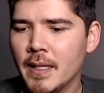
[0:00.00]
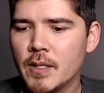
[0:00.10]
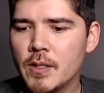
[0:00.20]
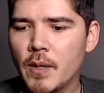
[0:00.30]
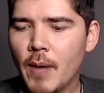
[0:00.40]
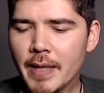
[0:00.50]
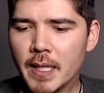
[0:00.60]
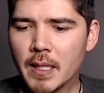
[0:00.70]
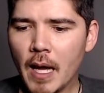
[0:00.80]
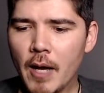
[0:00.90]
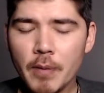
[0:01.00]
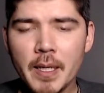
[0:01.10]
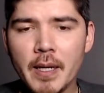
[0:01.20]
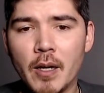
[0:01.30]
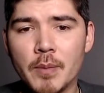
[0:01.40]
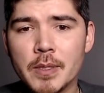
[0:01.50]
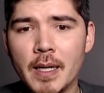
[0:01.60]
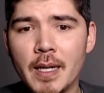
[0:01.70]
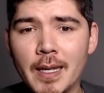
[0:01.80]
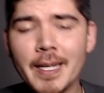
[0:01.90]
So I think, I hope that helps.
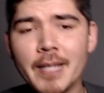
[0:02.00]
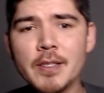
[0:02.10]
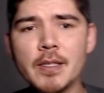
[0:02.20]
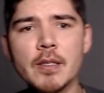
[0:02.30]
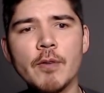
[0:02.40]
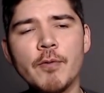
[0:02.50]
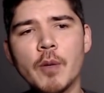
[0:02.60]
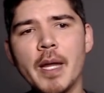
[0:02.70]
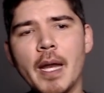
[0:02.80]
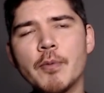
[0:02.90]
Uh, again, this is a new format.